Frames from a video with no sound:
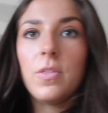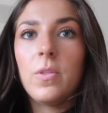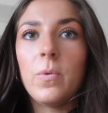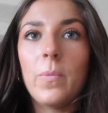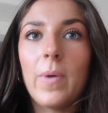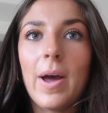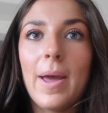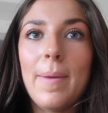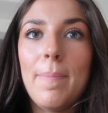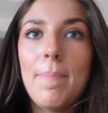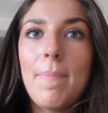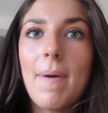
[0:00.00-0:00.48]
on the
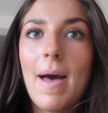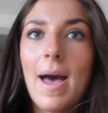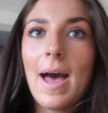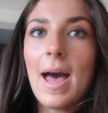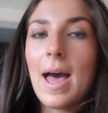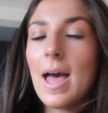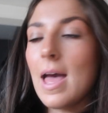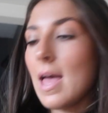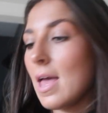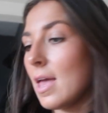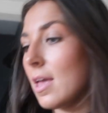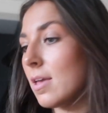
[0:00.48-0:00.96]
way
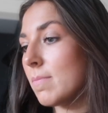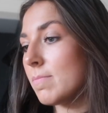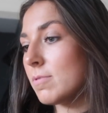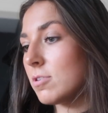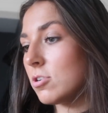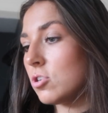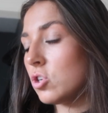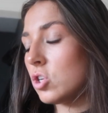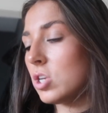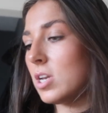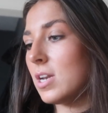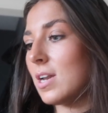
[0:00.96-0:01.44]
back
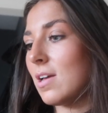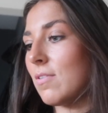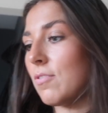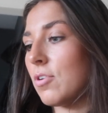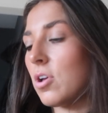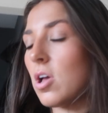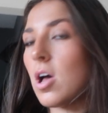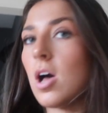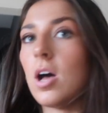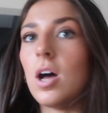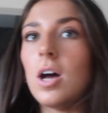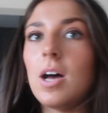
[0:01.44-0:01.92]
because she didn't have a
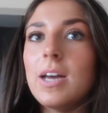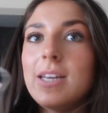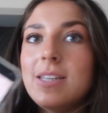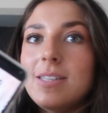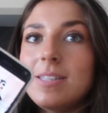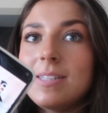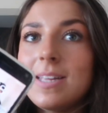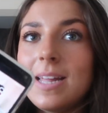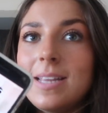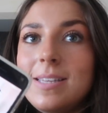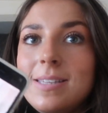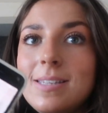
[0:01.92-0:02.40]
car.
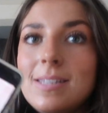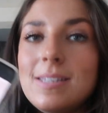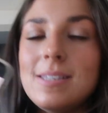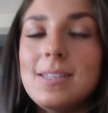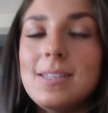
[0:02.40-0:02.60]
It's 10 to